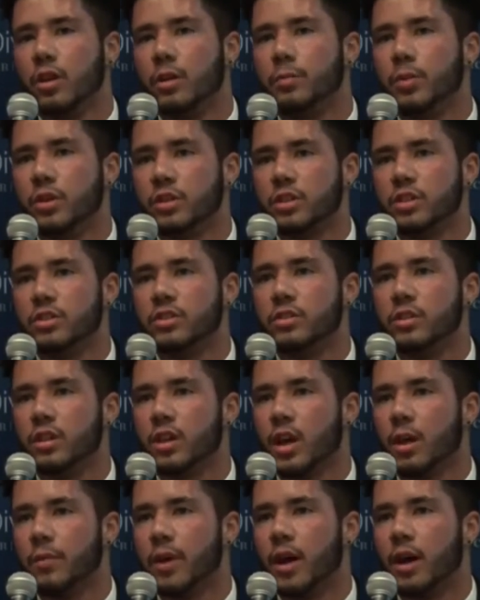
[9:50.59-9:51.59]
pushes you to
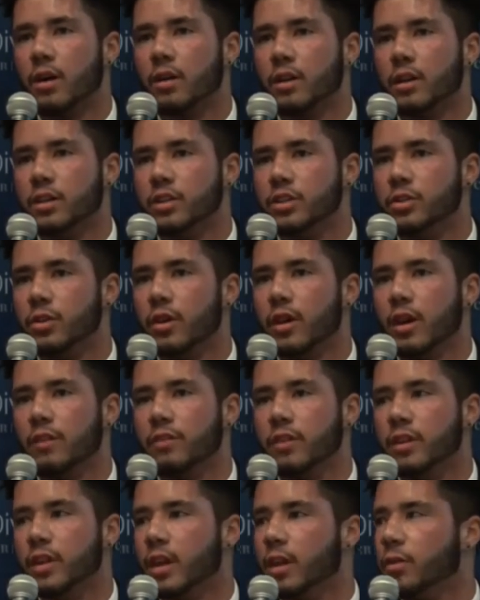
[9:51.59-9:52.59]
come out and enjoy
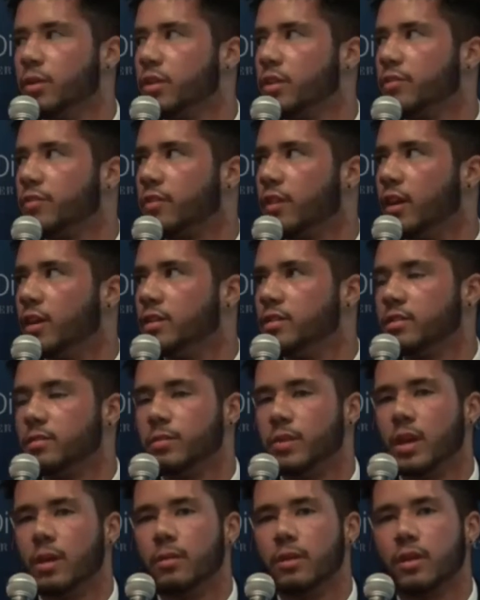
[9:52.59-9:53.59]
every day with your friends and
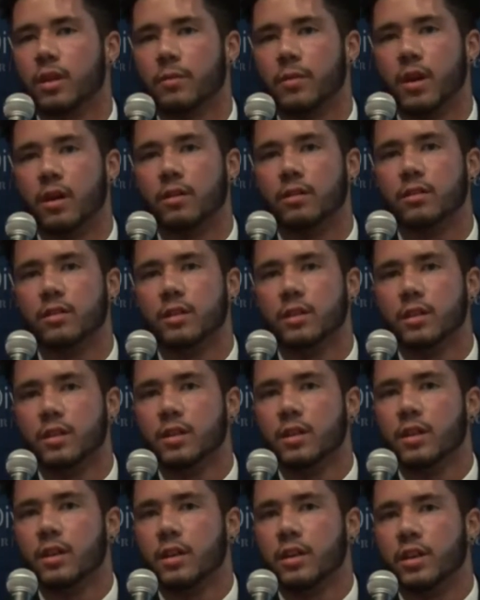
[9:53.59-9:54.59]
be able to come out,
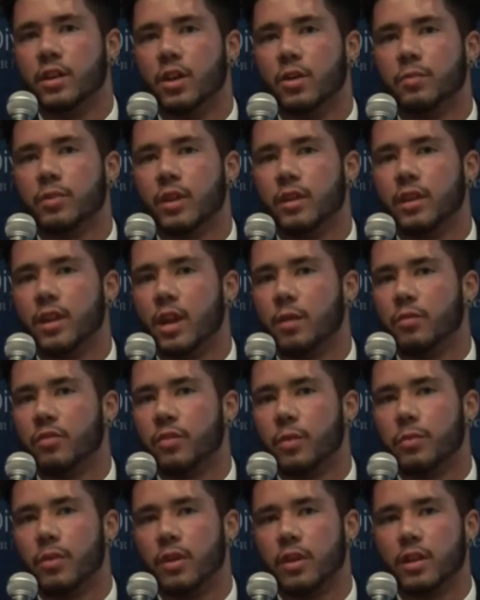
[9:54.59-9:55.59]
play the game of
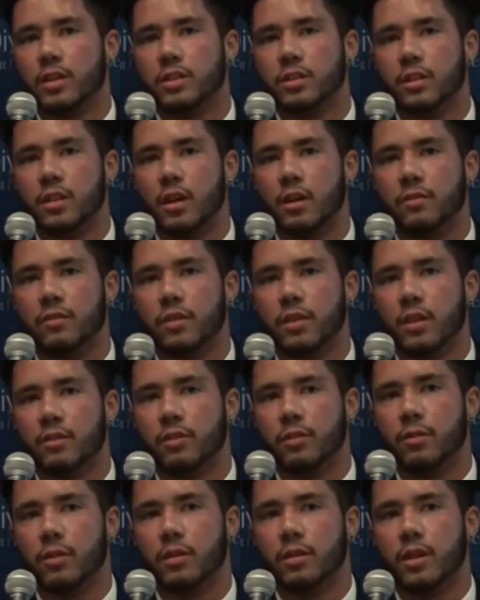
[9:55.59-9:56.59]
football that you love with
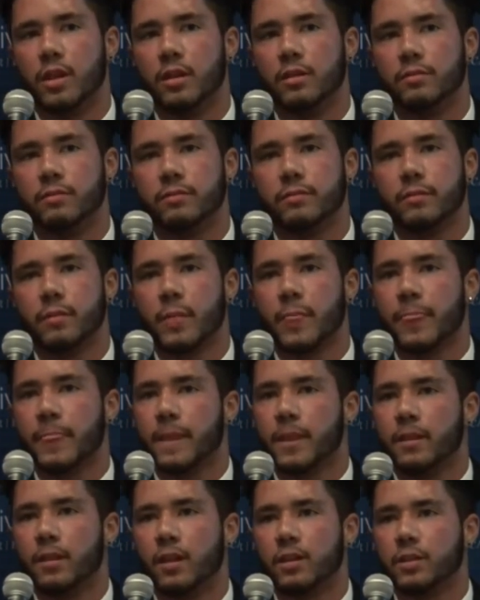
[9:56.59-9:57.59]
everyone that
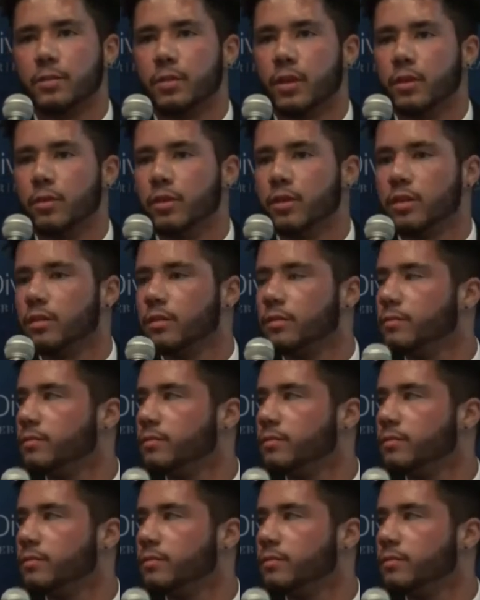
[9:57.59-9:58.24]
you like to play with.